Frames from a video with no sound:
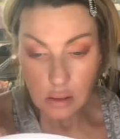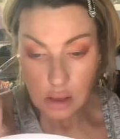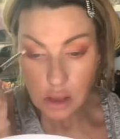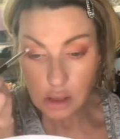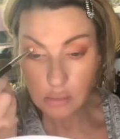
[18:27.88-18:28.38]
the
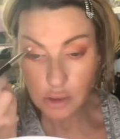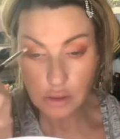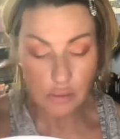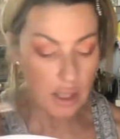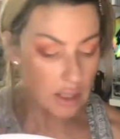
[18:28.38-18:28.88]

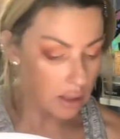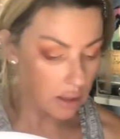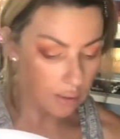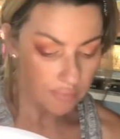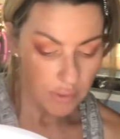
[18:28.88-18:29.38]
shimmers right
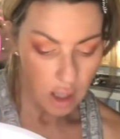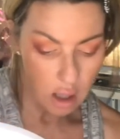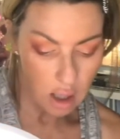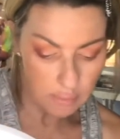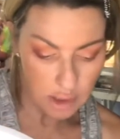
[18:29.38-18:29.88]
here.
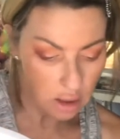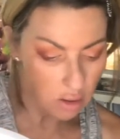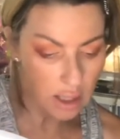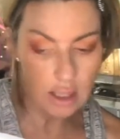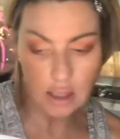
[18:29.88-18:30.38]
All right, I'm going to
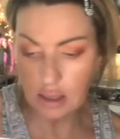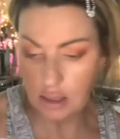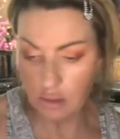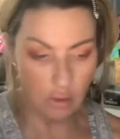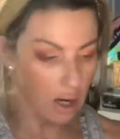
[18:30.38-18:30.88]
go ahead
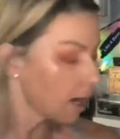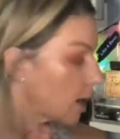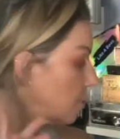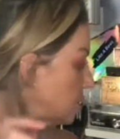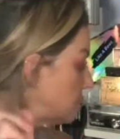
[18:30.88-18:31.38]
and
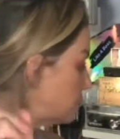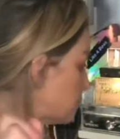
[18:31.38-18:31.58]
grab